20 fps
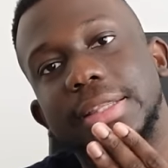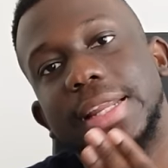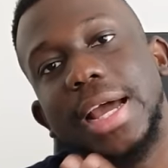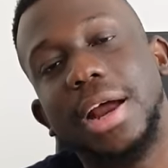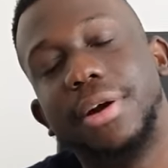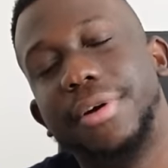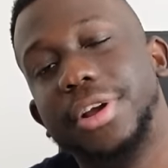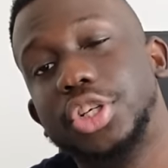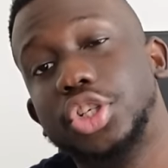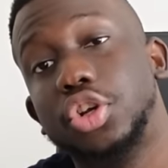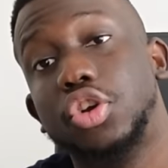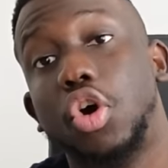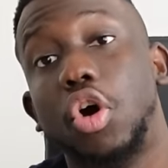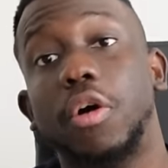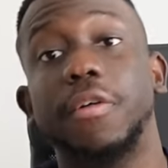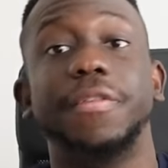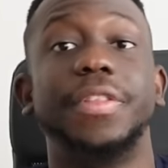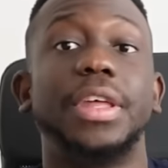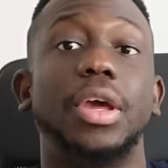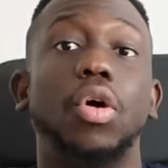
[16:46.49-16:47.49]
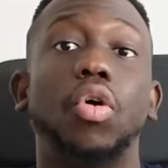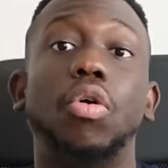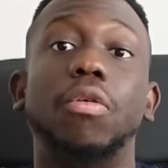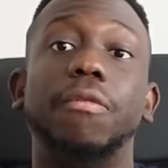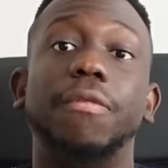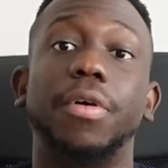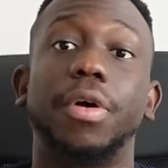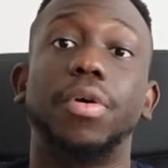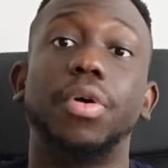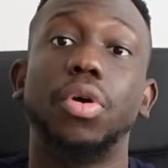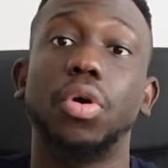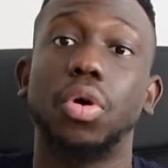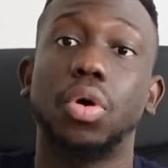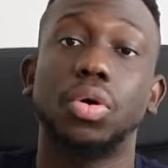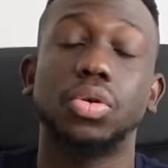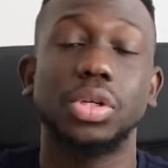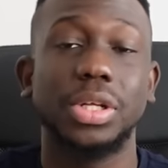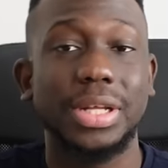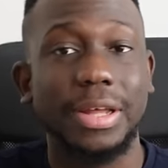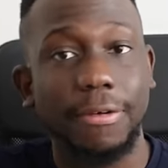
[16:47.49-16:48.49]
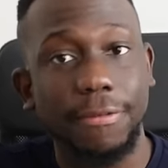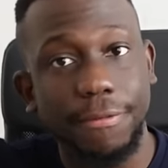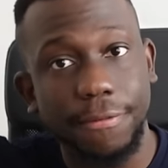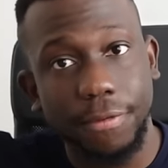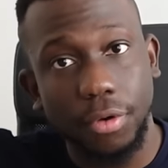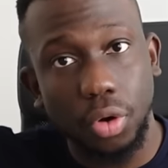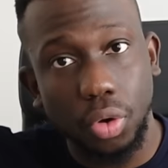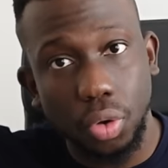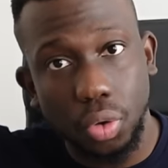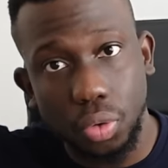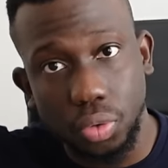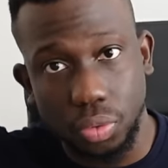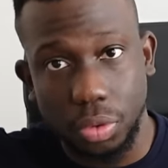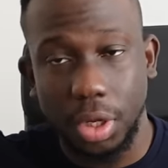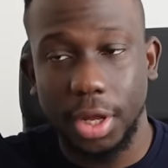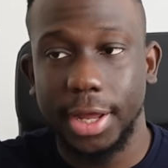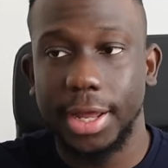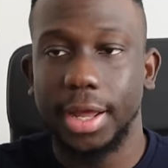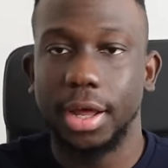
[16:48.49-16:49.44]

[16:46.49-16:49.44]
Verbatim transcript: direction of the overall flow,